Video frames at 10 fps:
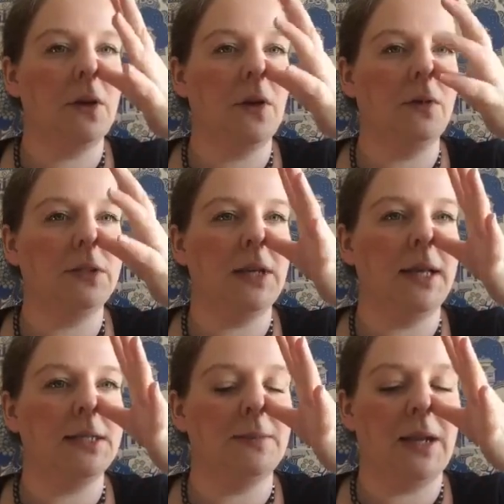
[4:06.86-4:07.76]
hold your
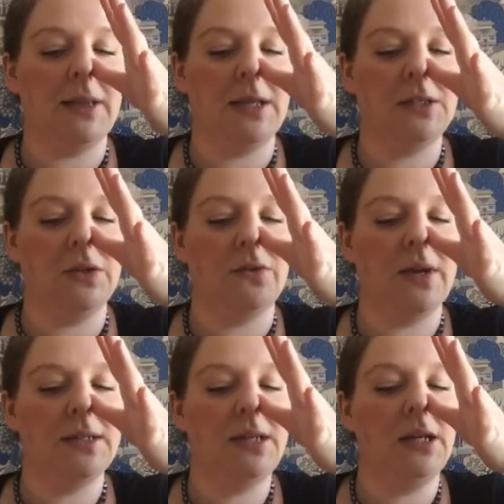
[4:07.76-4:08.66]
hand up like that so you're
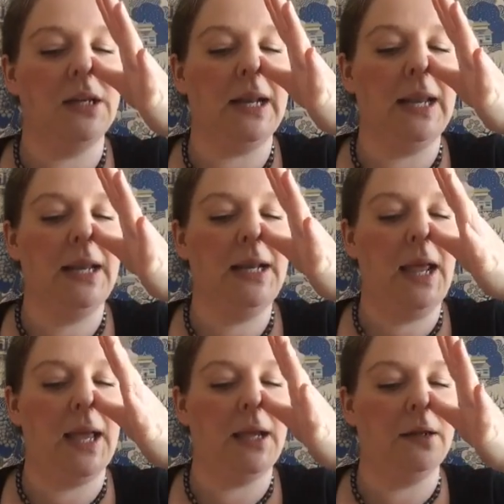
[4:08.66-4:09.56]
ready. You're going to
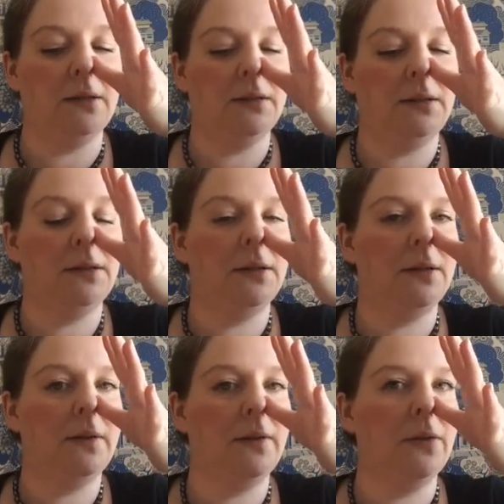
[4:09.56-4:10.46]
inhale
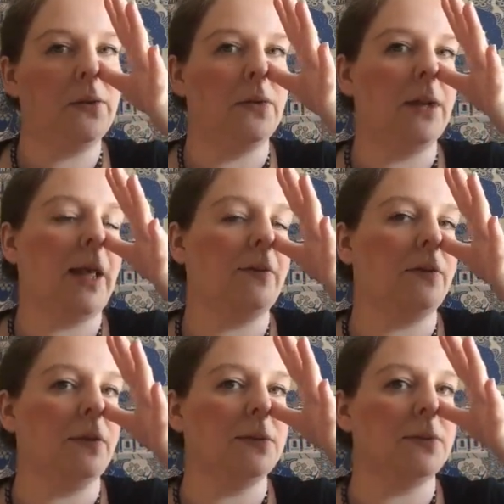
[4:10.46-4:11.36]
through the left
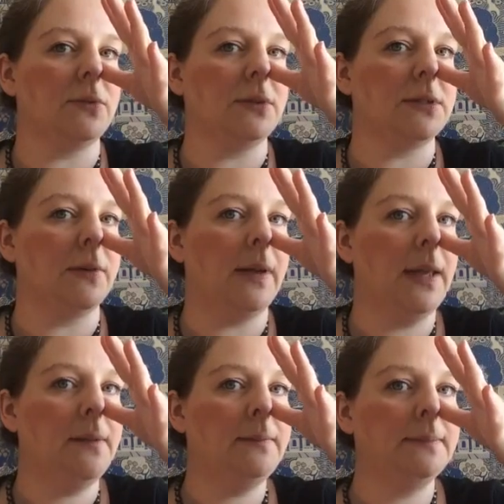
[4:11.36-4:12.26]
nostril. So
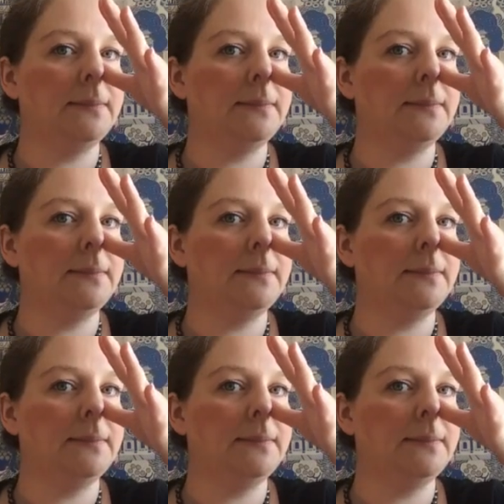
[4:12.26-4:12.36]
in,